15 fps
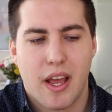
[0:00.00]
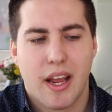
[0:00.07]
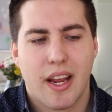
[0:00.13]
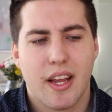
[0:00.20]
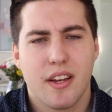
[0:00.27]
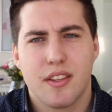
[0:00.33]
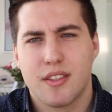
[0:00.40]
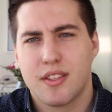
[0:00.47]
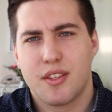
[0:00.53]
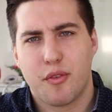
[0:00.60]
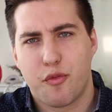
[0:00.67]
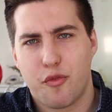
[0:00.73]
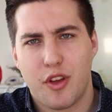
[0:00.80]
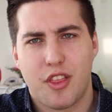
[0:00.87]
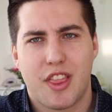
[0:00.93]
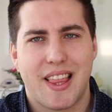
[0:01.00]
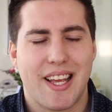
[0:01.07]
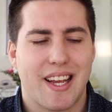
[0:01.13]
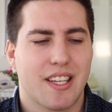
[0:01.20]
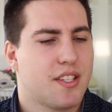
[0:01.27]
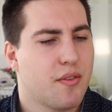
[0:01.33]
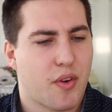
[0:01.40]
And the fifth
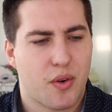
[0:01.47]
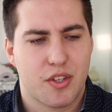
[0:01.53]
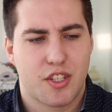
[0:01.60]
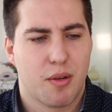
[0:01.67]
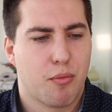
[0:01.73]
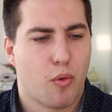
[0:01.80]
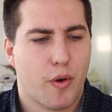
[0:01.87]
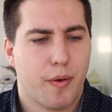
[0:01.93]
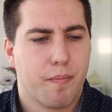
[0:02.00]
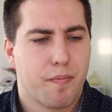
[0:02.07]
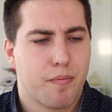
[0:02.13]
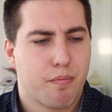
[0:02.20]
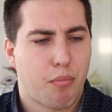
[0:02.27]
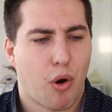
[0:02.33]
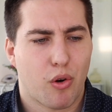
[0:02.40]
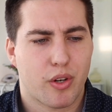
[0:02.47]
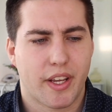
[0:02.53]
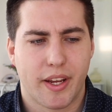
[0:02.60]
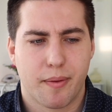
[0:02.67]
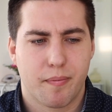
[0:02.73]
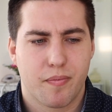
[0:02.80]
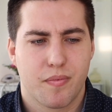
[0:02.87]
thing is a very simple one:
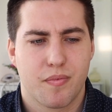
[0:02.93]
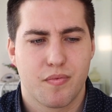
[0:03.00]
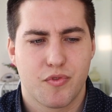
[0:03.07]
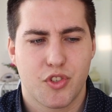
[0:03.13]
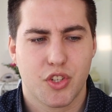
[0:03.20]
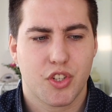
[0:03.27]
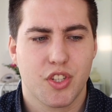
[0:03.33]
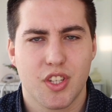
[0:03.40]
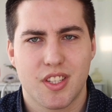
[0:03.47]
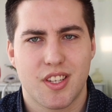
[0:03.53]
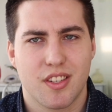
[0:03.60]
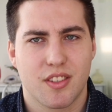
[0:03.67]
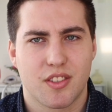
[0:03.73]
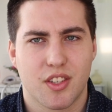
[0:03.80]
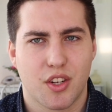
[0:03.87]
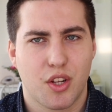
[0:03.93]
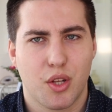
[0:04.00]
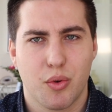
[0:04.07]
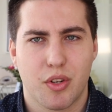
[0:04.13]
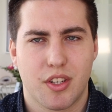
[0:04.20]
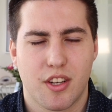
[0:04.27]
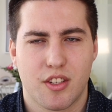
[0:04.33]
parking. Just because it says it's
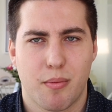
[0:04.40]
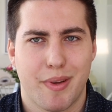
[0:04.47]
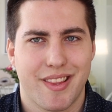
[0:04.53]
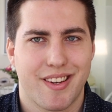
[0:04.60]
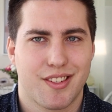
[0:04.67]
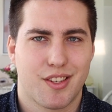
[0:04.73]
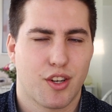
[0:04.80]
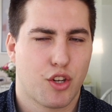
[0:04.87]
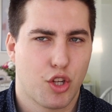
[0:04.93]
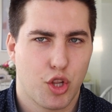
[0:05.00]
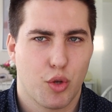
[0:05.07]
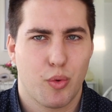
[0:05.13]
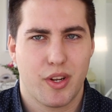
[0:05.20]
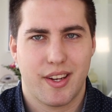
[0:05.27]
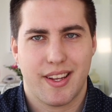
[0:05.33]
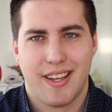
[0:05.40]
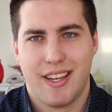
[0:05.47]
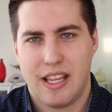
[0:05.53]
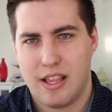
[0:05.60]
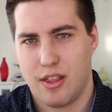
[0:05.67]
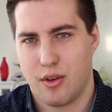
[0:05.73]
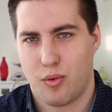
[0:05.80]
included doesn't mean that it's included
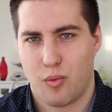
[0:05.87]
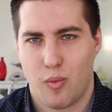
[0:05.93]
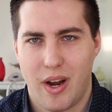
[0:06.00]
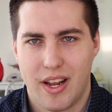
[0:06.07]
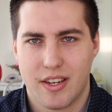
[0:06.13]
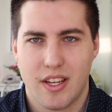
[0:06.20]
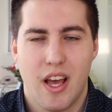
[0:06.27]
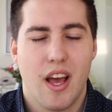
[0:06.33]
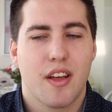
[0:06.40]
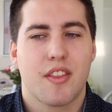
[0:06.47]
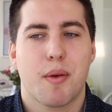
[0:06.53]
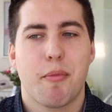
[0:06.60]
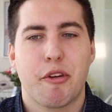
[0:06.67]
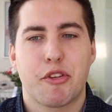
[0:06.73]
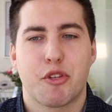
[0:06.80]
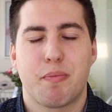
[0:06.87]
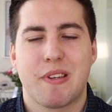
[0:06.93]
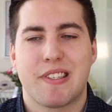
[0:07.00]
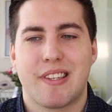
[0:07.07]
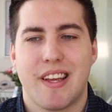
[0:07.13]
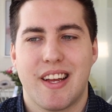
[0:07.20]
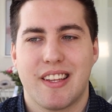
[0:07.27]
in the rent. They might just be
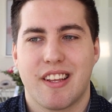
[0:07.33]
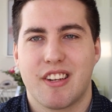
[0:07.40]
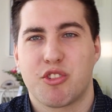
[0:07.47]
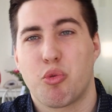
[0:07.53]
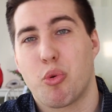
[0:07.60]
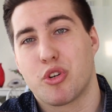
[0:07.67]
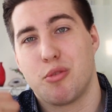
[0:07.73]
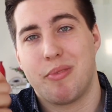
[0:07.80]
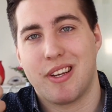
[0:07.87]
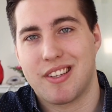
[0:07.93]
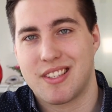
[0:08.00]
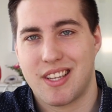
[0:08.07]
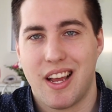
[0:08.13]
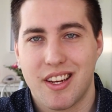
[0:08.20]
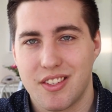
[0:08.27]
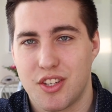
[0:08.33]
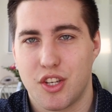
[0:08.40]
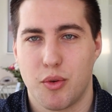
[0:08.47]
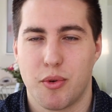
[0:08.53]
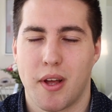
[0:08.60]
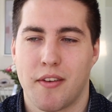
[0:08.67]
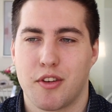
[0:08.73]
saying that it's going to be assigned to
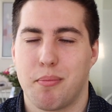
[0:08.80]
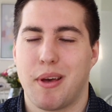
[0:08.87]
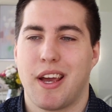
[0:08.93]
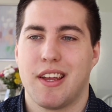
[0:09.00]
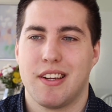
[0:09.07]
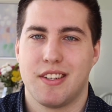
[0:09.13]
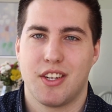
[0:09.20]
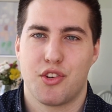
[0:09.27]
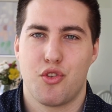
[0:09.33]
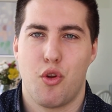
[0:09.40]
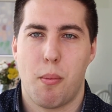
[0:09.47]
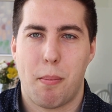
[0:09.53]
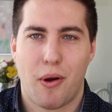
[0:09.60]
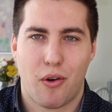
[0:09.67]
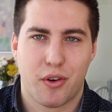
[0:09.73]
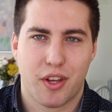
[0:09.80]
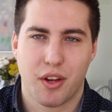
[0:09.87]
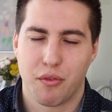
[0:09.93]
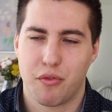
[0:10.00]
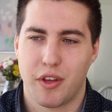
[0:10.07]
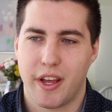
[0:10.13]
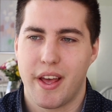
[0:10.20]
you and you have to pay an additional
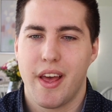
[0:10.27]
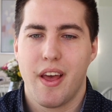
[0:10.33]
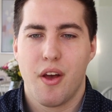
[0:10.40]
parking fee.